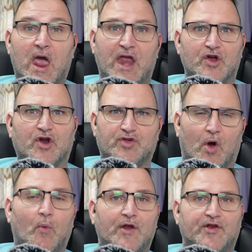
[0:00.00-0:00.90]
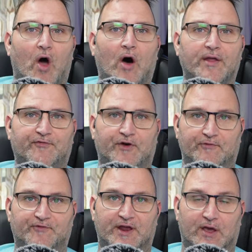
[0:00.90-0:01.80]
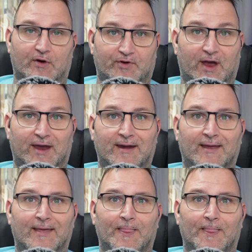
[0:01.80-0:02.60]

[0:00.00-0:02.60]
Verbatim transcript: And you're gonna start watching all their freaking videos, right?